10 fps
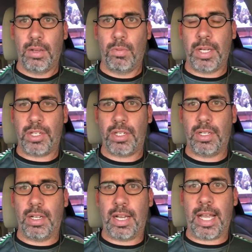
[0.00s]
Which,
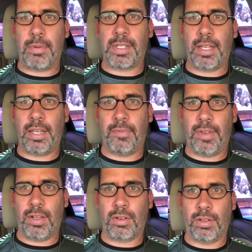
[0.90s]
I was in a
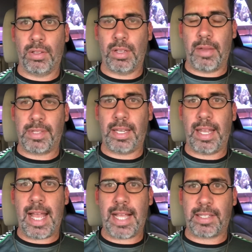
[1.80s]

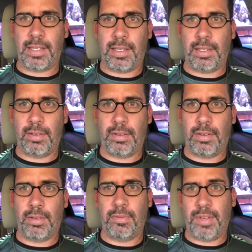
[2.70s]

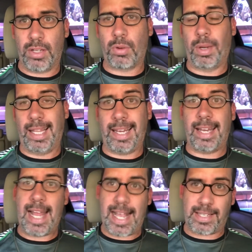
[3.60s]

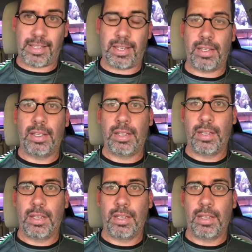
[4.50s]
vehicle-related accident,